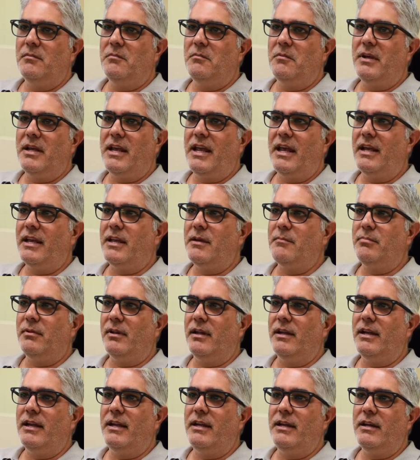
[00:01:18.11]
We can't get
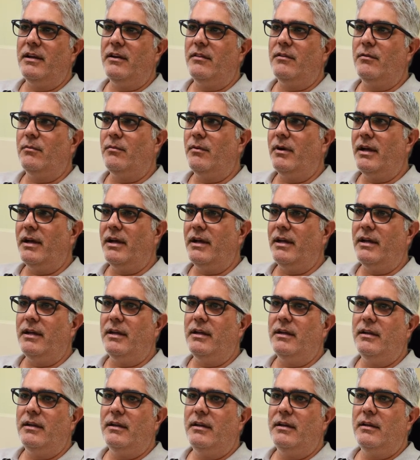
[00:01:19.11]
blood any other
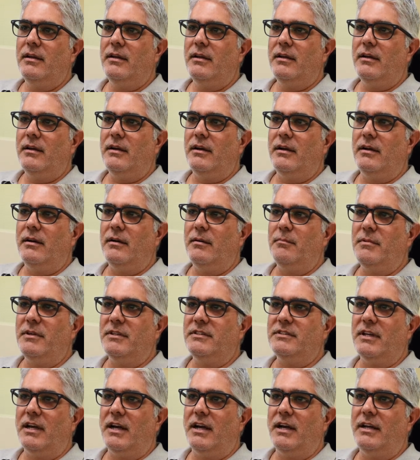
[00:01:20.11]
way
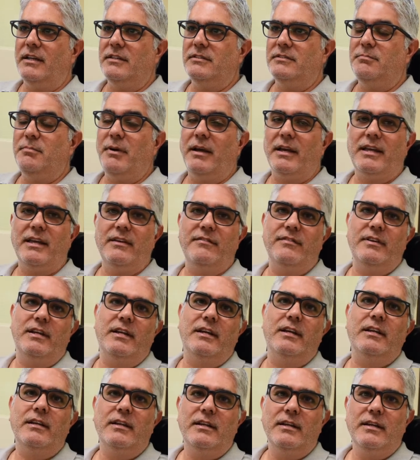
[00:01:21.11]
besides by
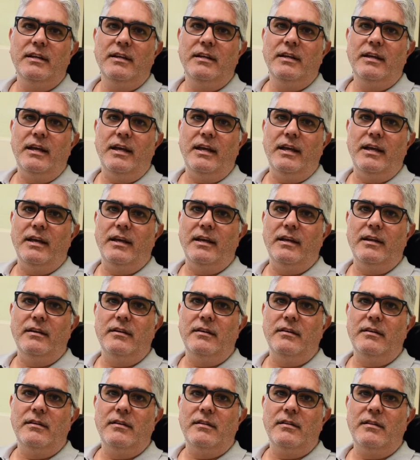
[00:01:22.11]
giving it.
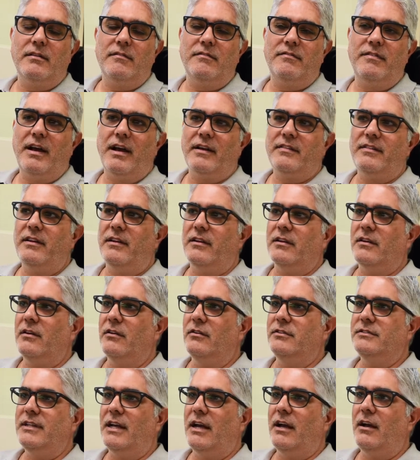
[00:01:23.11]
And the fact that it
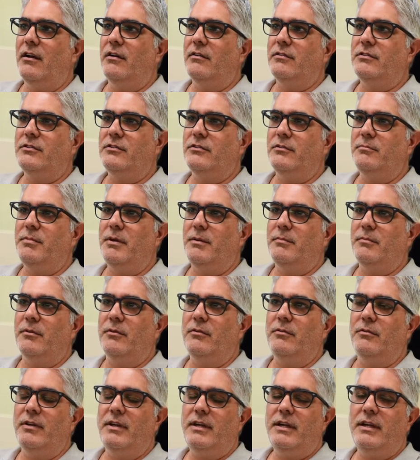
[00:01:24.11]
goes out to people
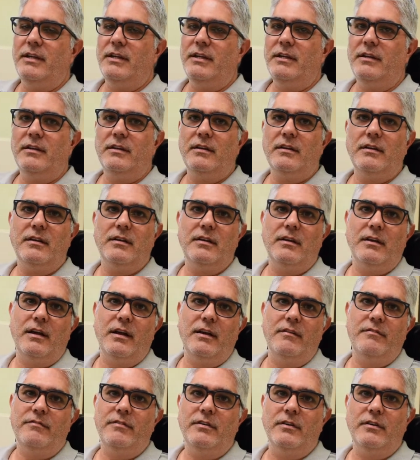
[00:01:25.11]
who need it,
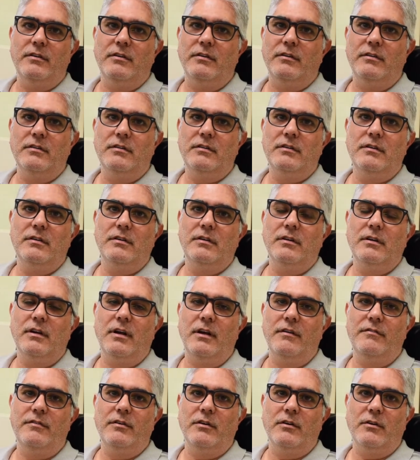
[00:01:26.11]
I feel
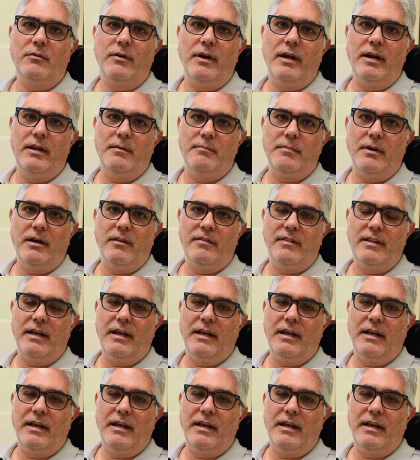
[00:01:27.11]
great about